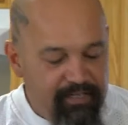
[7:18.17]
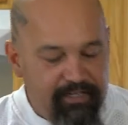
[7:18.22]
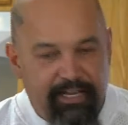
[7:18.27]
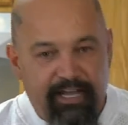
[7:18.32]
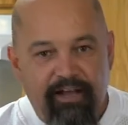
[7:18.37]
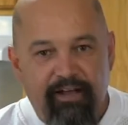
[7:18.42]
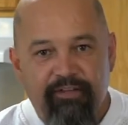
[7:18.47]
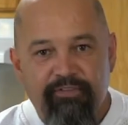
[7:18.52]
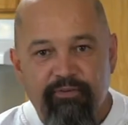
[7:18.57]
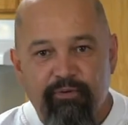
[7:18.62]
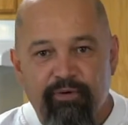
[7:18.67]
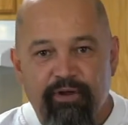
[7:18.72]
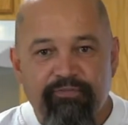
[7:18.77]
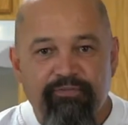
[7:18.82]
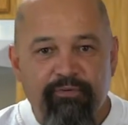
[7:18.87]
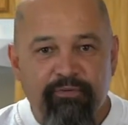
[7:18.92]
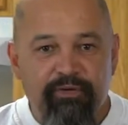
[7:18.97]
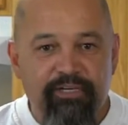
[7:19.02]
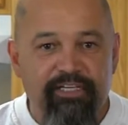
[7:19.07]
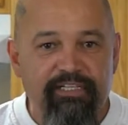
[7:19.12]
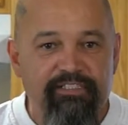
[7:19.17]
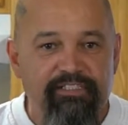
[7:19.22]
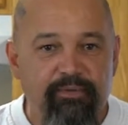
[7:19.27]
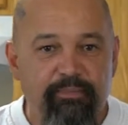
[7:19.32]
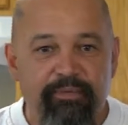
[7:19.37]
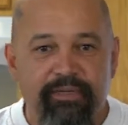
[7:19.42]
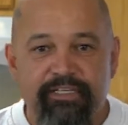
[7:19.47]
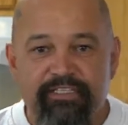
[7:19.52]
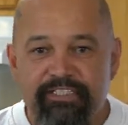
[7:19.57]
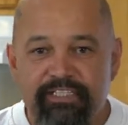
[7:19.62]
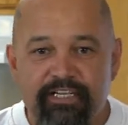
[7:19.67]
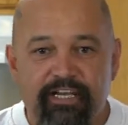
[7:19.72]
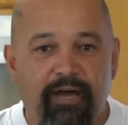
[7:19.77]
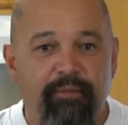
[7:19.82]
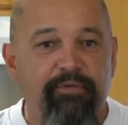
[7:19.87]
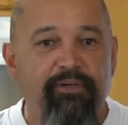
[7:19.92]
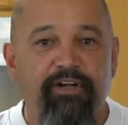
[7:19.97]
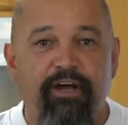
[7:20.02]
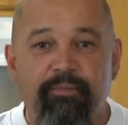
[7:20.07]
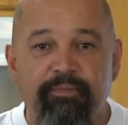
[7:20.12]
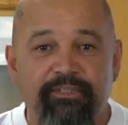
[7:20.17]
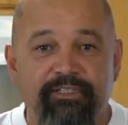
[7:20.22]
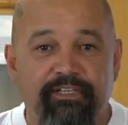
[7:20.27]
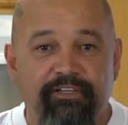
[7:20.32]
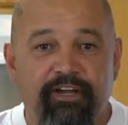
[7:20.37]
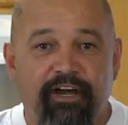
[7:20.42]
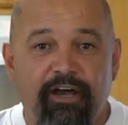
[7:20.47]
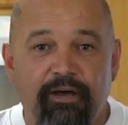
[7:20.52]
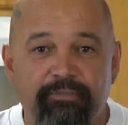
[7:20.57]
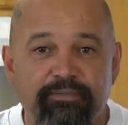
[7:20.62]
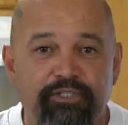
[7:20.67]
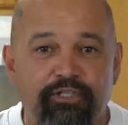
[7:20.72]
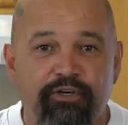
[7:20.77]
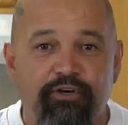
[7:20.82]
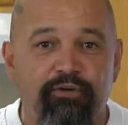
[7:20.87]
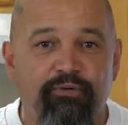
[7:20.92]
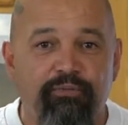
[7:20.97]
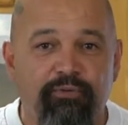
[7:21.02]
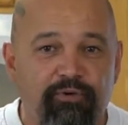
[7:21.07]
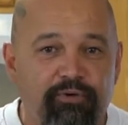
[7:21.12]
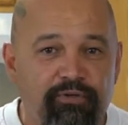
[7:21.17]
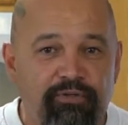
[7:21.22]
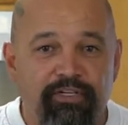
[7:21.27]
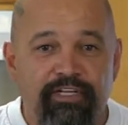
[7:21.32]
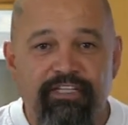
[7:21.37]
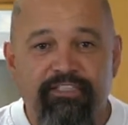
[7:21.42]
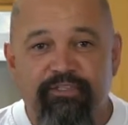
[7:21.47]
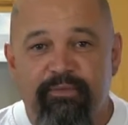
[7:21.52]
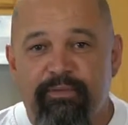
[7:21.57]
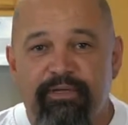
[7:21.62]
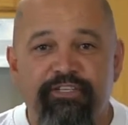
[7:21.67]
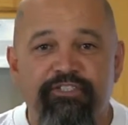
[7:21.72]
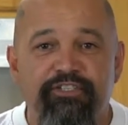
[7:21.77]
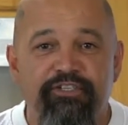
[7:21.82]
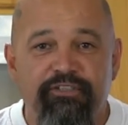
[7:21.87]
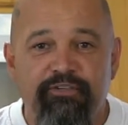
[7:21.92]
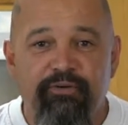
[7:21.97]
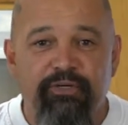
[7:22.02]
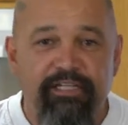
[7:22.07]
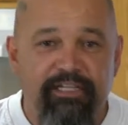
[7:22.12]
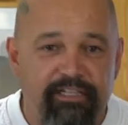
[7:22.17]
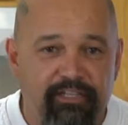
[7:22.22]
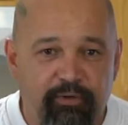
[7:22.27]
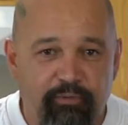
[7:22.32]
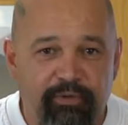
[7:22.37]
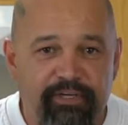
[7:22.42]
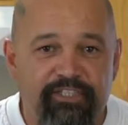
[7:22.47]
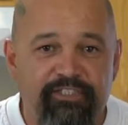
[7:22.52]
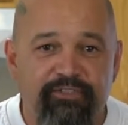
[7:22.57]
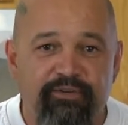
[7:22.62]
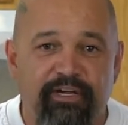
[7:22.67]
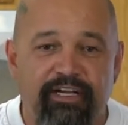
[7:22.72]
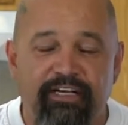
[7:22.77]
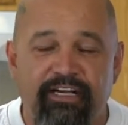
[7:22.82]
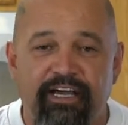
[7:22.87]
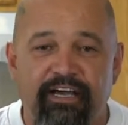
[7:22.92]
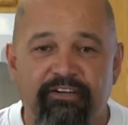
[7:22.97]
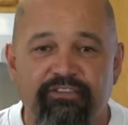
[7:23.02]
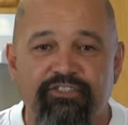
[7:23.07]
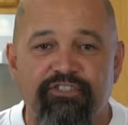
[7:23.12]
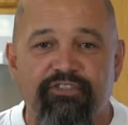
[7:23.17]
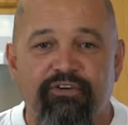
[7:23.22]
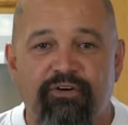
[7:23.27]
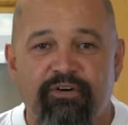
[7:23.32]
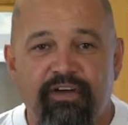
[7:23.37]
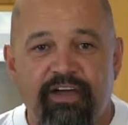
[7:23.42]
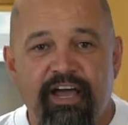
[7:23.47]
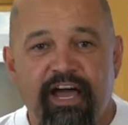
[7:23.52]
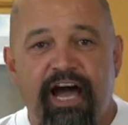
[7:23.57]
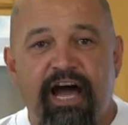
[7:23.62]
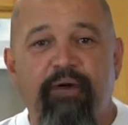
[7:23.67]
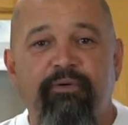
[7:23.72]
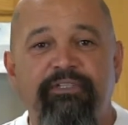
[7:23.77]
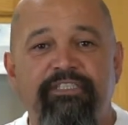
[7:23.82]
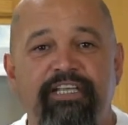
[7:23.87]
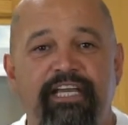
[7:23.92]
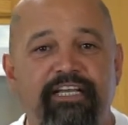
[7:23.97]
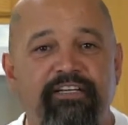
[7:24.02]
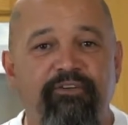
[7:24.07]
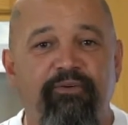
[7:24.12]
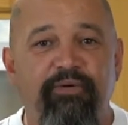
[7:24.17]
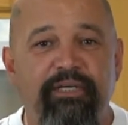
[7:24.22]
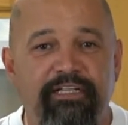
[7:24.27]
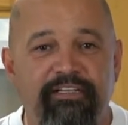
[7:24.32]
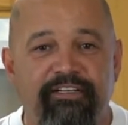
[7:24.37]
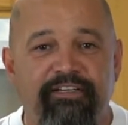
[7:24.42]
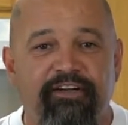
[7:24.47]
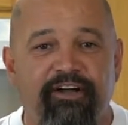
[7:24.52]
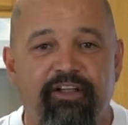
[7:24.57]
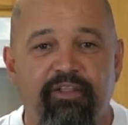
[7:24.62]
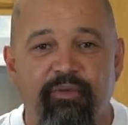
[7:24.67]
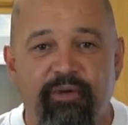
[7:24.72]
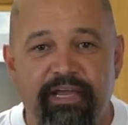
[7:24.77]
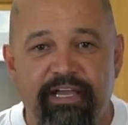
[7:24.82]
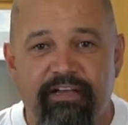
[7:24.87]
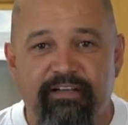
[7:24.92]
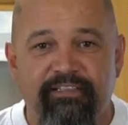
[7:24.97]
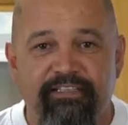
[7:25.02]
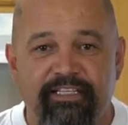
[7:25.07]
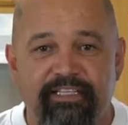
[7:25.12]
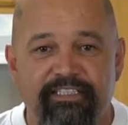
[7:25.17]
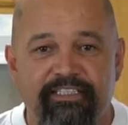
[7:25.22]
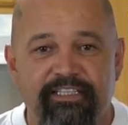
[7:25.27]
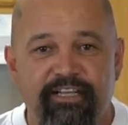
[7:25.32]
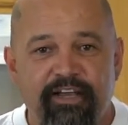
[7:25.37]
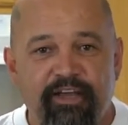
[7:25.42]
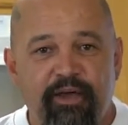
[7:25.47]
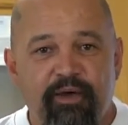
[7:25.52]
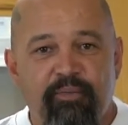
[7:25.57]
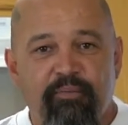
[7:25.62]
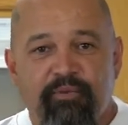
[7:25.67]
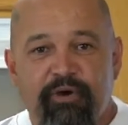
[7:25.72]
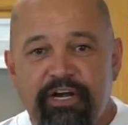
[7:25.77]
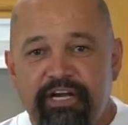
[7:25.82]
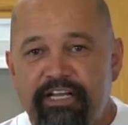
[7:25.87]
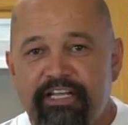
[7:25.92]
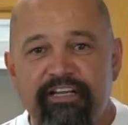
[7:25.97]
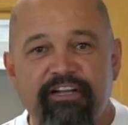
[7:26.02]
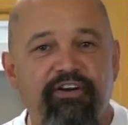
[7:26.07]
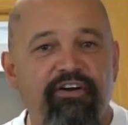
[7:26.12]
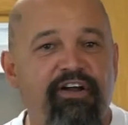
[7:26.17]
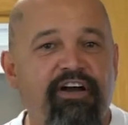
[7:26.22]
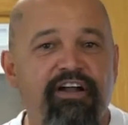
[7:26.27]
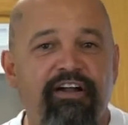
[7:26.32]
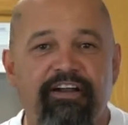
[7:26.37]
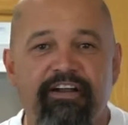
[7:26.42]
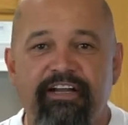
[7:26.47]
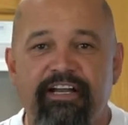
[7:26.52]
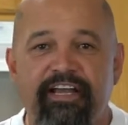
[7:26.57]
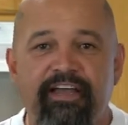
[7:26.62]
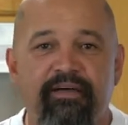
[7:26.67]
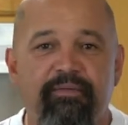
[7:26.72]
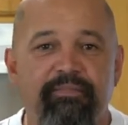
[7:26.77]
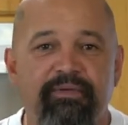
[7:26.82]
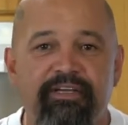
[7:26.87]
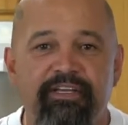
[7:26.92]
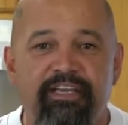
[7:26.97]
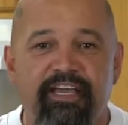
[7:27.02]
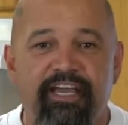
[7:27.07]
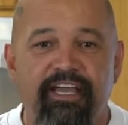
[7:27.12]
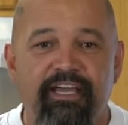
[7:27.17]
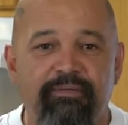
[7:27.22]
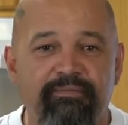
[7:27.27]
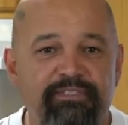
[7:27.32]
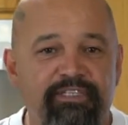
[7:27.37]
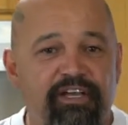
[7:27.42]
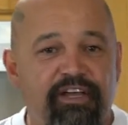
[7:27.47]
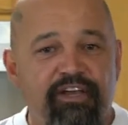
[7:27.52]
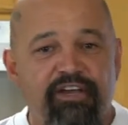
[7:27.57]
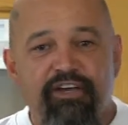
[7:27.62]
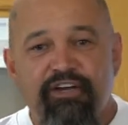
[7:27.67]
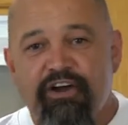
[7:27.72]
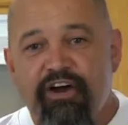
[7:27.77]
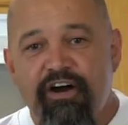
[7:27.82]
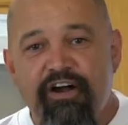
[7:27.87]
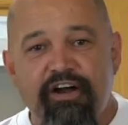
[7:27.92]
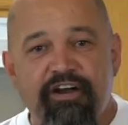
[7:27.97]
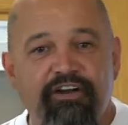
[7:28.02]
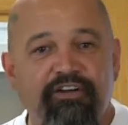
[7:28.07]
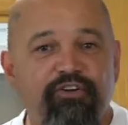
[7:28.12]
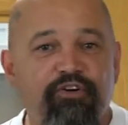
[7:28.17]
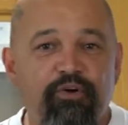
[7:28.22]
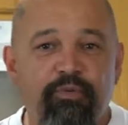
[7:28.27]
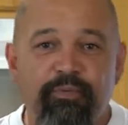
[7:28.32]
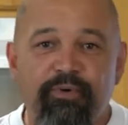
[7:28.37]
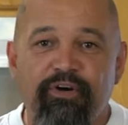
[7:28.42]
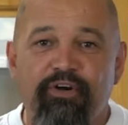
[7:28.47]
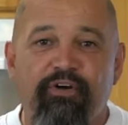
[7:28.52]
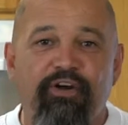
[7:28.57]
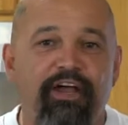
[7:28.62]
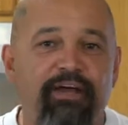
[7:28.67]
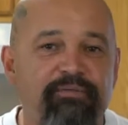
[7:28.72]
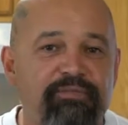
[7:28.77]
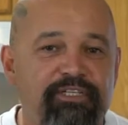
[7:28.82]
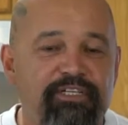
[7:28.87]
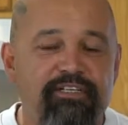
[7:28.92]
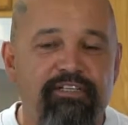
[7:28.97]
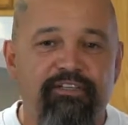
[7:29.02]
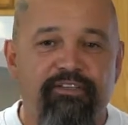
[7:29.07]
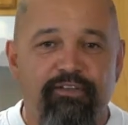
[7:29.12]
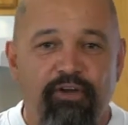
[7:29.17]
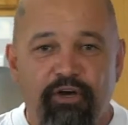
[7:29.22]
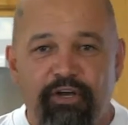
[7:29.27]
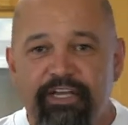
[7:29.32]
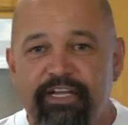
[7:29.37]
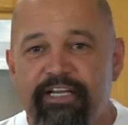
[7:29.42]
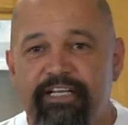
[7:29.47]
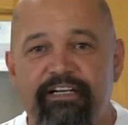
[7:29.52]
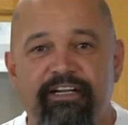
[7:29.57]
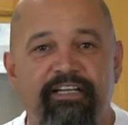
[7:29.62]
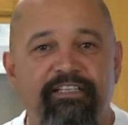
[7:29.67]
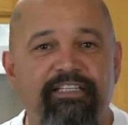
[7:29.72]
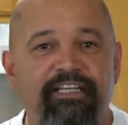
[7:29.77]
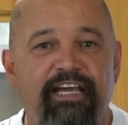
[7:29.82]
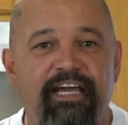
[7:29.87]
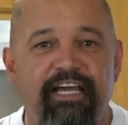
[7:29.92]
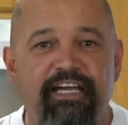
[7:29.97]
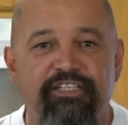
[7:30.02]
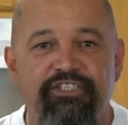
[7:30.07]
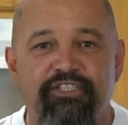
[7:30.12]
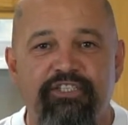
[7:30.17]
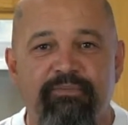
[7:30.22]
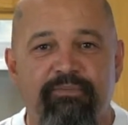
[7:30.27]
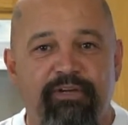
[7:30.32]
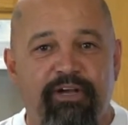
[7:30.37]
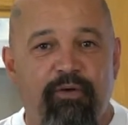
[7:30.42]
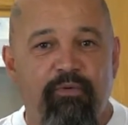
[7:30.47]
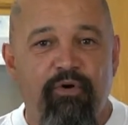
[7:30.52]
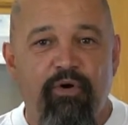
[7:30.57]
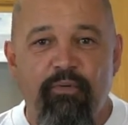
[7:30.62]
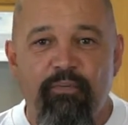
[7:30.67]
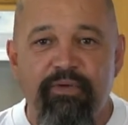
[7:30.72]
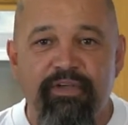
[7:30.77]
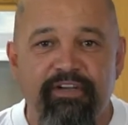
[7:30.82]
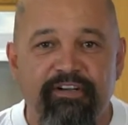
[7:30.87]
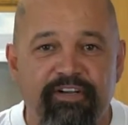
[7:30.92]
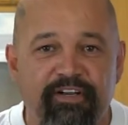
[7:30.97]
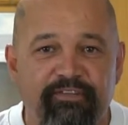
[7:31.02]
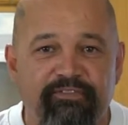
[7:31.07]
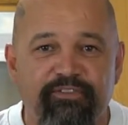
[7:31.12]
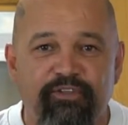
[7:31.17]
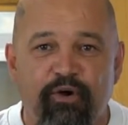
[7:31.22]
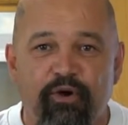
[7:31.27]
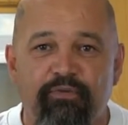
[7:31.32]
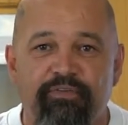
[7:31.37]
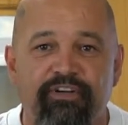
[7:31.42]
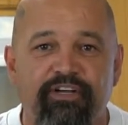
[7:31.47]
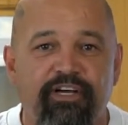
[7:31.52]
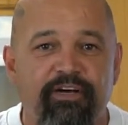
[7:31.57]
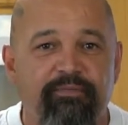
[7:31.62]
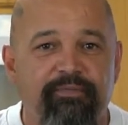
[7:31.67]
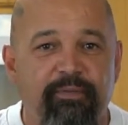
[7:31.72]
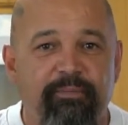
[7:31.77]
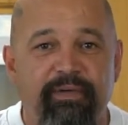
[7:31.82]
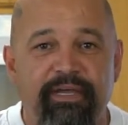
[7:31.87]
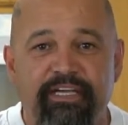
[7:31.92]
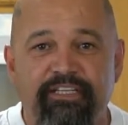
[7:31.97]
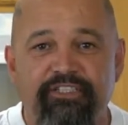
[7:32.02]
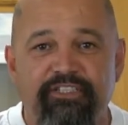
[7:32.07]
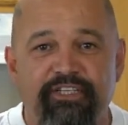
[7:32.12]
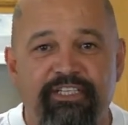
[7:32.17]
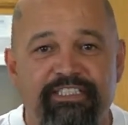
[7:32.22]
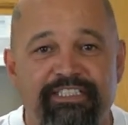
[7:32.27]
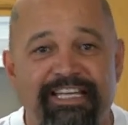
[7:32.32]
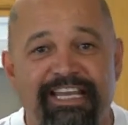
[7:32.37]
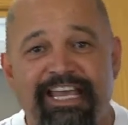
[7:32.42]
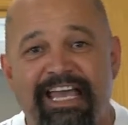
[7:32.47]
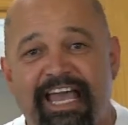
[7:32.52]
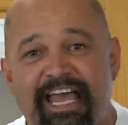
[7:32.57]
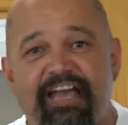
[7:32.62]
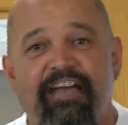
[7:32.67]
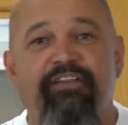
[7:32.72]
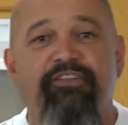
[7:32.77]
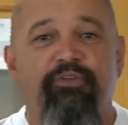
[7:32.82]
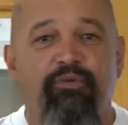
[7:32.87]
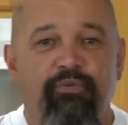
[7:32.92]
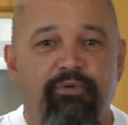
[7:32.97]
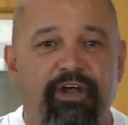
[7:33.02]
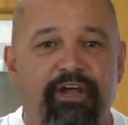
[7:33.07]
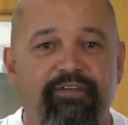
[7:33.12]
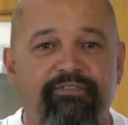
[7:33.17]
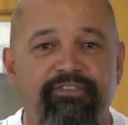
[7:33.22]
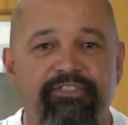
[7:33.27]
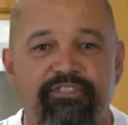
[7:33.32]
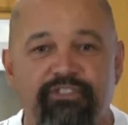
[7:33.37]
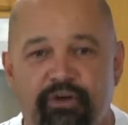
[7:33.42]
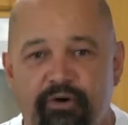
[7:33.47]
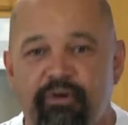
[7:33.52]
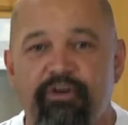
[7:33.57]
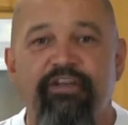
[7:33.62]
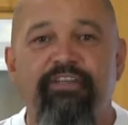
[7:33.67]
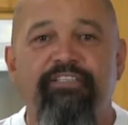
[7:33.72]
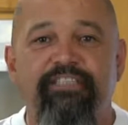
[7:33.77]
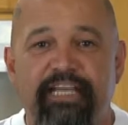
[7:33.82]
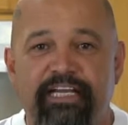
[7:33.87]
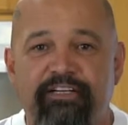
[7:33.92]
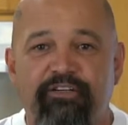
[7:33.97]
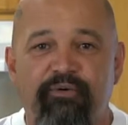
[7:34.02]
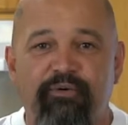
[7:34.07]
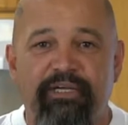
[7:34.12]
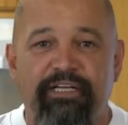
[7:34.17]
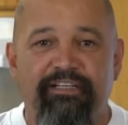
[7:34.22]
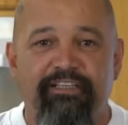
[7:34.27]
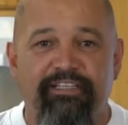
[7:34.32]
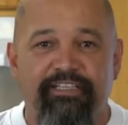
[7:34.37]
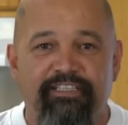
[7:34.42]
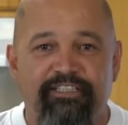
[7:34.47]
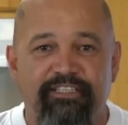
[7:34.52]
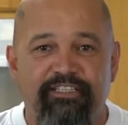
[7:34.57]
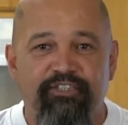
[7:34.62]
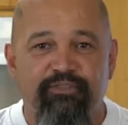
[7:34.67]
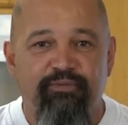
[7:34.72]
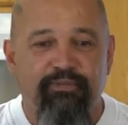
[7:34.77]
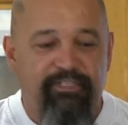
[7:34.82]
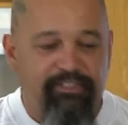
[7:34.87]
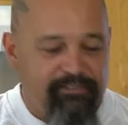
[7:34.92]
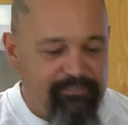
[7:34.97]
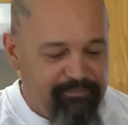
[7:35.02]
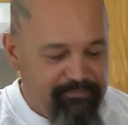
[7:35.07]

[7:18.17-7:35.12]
Now, the referees are busy coming up with an obscure rule to make sure New England wins right now, so I would take New England all the way on this. Brady and Gronk are going to have big games. Carr, Cooper, Crabtree, they'll get in on the action, but it won't be enough to overcome the Patriots and the refs. So, take New England in this one.